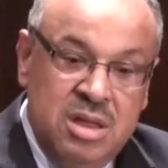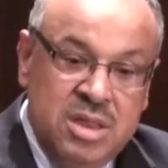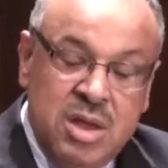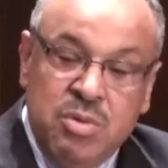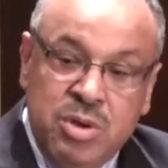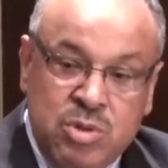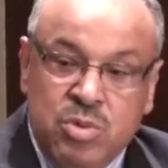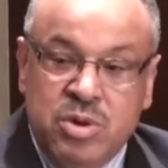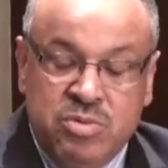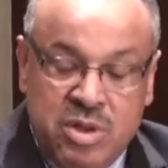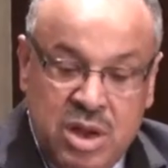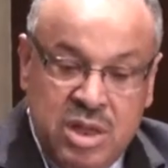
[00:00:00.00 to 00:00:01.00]
now, is one
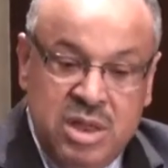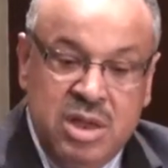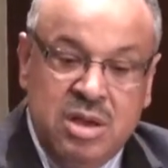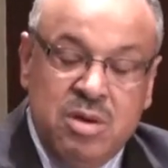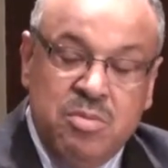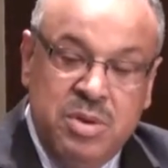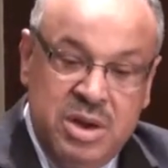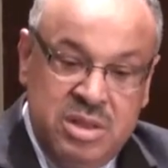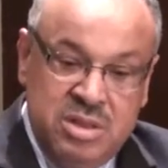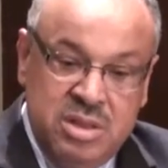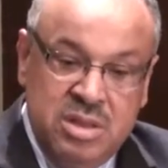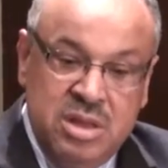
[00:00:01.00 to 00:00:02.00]
of the leading
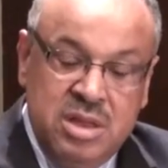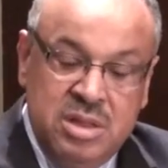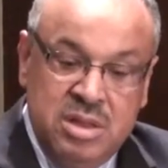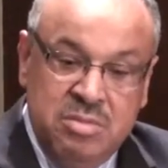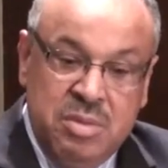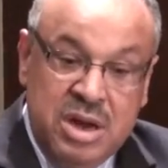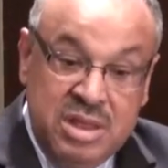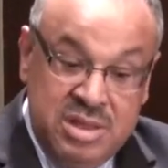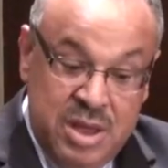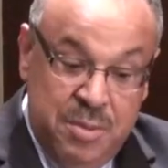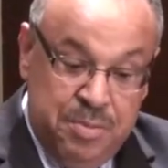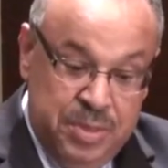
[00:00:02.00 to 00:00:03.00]
companies in
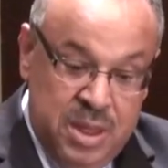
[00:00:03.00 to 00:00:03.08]
Malaysia.